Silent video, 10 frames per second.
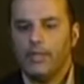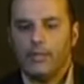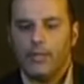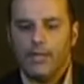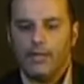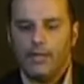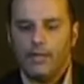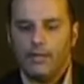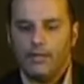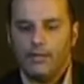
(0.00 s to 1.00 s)
And my
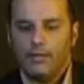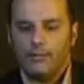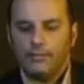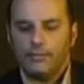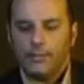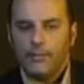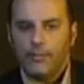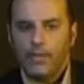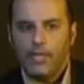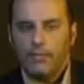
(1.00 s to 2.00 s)
thesis
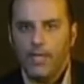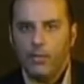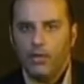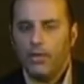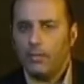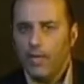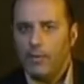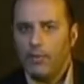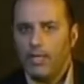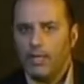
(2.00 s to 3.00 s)
in my work, and my
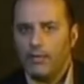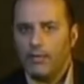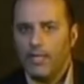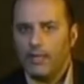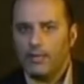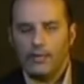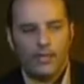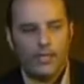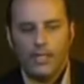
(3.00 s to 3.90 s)
reading of the texts,